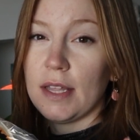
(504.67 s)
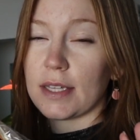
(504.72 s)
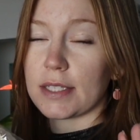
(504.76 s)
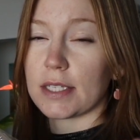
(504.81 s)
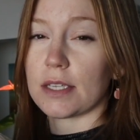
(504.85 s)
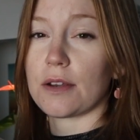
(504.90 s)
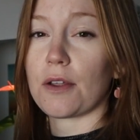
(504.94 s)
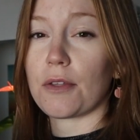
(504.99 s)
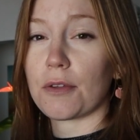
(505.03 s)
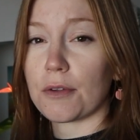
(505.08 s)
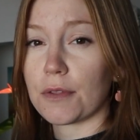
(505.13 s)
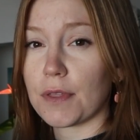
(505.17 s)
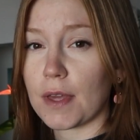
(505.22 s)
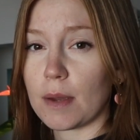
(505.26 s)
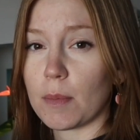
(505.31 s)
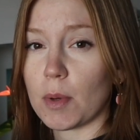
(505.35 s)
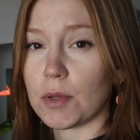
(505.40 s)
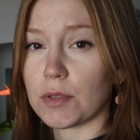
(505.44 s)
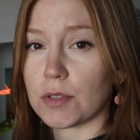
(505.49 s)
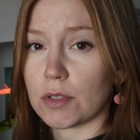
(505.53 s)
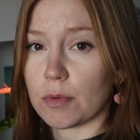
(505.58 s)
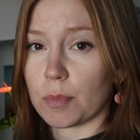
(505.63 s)
That's another thing
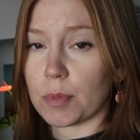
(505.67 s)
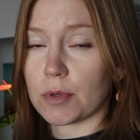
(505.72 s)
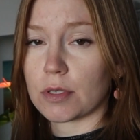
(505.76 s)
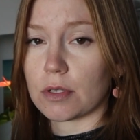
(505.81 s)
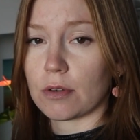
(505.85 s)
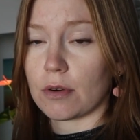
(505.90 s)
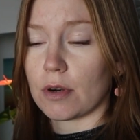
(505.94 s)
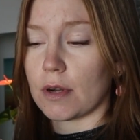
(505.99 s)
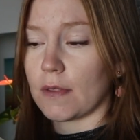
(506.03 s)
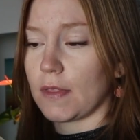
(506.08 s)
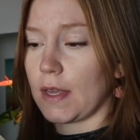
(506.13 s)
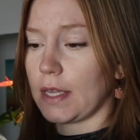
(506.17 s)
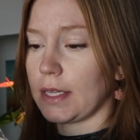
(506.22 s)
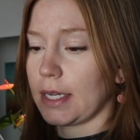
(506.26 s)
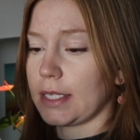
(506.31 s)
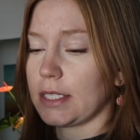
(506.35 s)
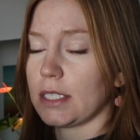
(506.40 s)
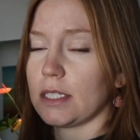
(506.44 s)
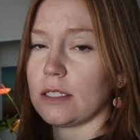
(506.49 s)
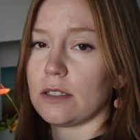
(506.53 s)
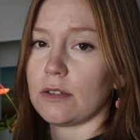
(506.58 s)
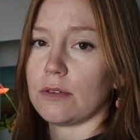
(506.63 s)
about Superstore. They
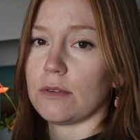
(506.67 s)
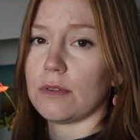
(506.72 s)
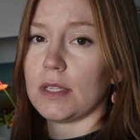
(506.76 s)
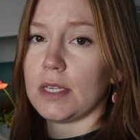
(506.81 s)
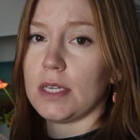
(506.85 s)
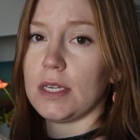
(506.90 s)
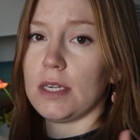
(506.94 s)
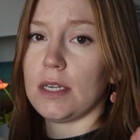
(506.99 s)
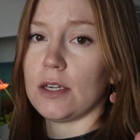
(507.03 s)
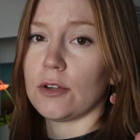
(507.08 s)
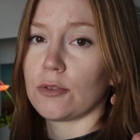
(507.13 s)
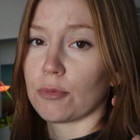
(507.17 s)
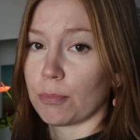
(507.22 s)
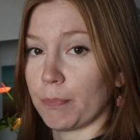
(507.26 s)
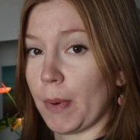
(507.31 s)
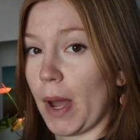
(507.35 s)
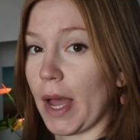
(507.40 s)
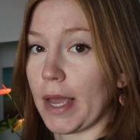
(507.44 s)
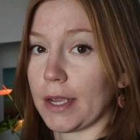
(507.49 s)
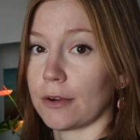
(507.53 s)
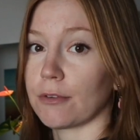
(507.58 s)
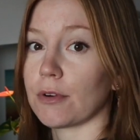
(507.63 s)
like to do the
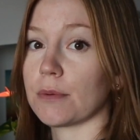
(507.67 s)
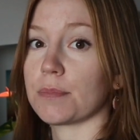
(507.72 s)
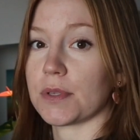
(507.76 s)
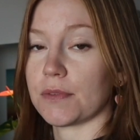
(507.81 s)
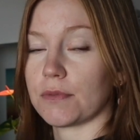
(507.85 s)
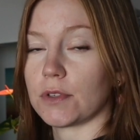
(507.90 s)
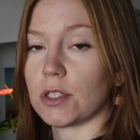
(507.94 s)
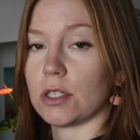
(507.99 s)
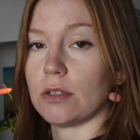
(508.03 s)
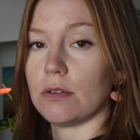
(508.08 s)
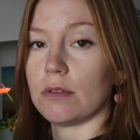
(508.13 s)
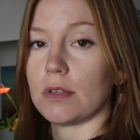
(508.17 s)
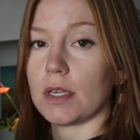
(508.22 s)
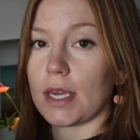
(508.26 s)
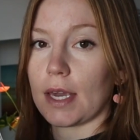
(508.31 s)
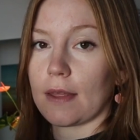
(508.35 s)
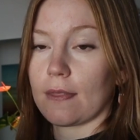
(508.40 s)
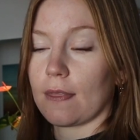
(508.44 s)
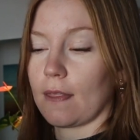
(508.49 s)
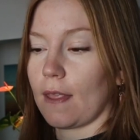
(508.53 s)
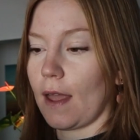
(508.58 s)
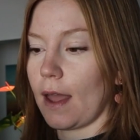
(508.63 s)
buy groups of 2 to
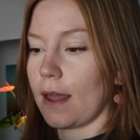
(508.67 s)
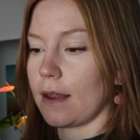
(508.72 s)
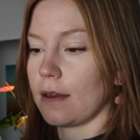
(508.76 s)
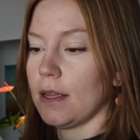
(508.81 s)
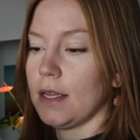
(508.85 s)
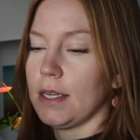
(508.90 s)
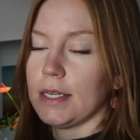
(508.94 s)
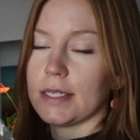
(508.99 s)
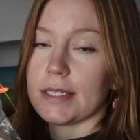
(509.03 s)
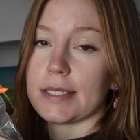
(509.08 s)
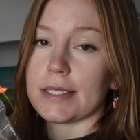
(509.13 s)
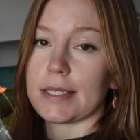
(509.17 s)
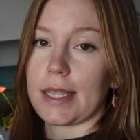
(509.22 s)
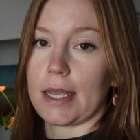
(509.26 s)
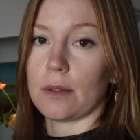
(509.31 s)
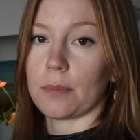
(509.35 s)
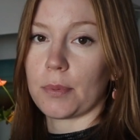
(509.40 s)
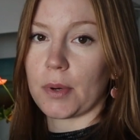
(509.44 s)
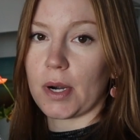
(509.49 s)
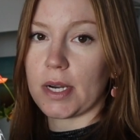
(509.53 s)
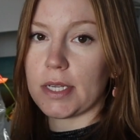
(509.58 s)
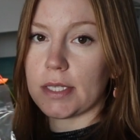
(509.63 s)
get that
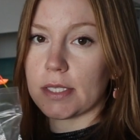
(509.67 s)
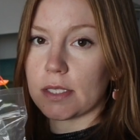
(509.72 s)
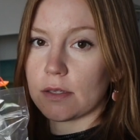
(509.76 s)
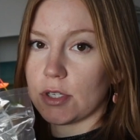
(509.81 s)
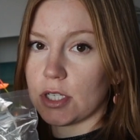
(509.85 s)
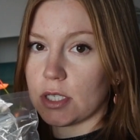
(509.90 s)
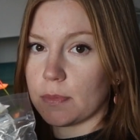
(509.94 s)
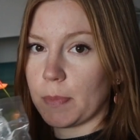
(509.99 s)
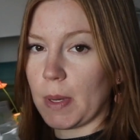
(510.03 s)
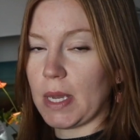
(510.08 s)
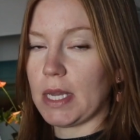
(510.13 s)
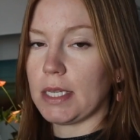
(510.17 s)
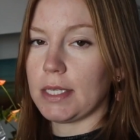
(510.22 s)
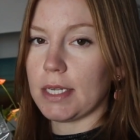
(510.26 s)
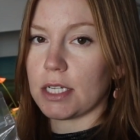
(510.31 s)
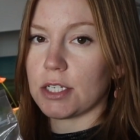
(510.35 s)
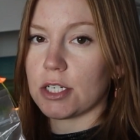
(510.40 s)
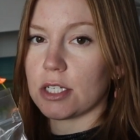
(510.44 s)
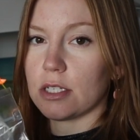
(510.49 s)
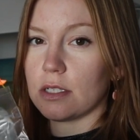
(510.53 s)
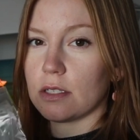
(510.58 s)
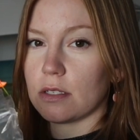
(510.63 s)
sale price. So just pay
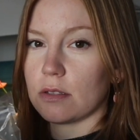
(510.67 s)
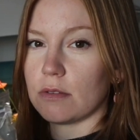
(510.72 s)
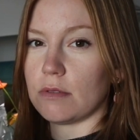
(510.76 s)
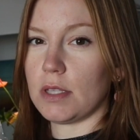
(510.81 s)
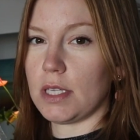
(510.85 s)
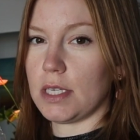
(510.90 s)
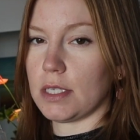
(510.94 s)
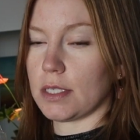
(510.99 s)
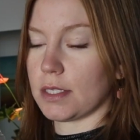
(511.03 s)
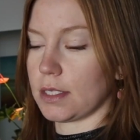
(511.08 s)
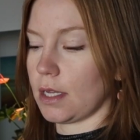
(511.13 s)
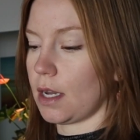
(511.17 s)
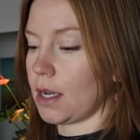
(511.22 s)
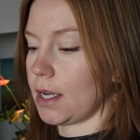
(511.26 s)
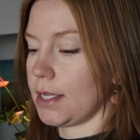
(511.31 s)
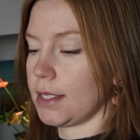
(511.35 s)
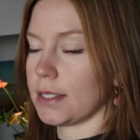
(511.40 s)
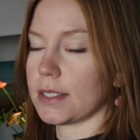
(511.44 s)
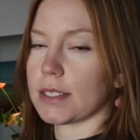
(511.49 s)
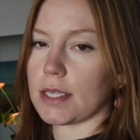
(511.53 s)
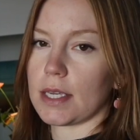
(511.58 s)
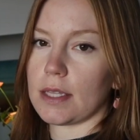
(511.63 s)
attention to the
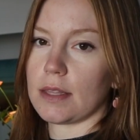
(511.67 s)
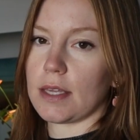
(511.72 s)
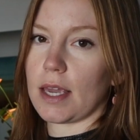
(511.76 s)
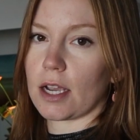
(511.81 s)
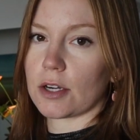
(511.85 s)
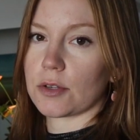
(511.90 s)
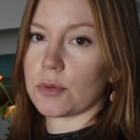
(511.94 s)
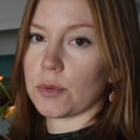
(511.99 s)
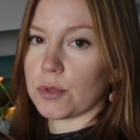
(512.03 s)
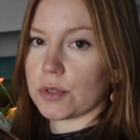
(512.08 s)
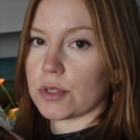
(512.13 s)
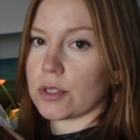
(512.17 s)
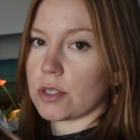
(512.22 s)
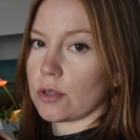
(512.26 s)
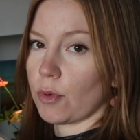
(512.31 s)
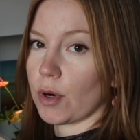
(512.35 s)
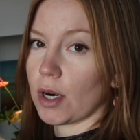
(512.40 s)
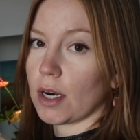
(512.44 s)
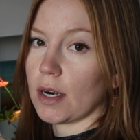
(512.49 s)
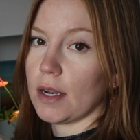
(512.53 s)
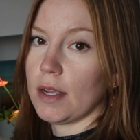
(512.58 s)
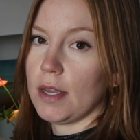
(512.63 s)
signs in the actual
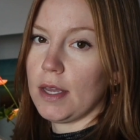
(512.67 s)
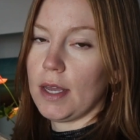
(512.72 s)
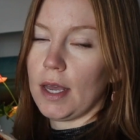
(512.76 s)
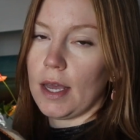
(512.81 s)
store.